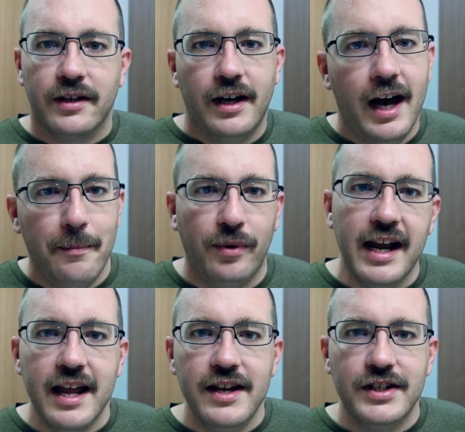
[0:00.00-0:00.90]

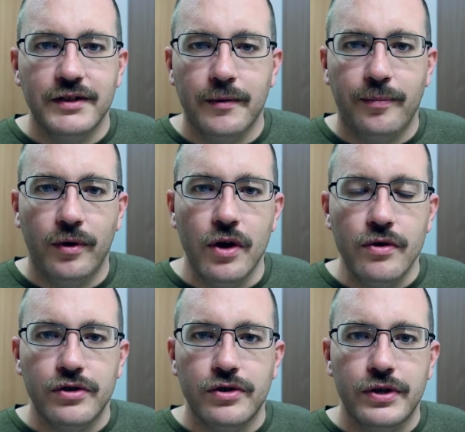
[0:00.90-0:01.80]
comprehensive
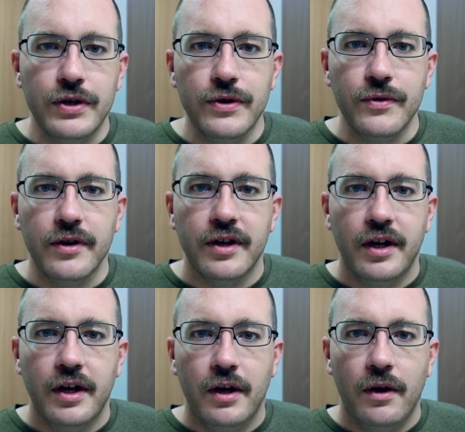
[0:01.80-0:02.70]
approach to
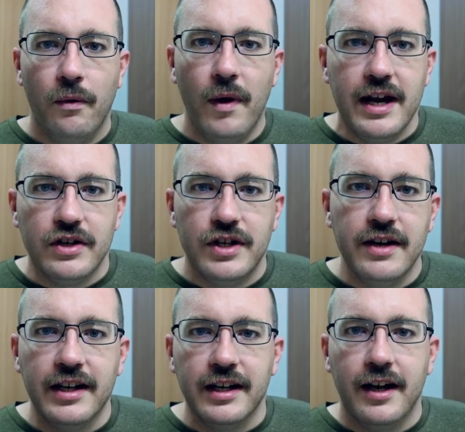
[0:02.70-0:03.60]
wet
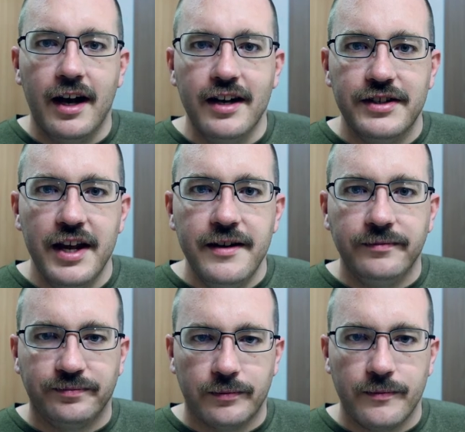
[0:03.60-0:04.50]
shaving content,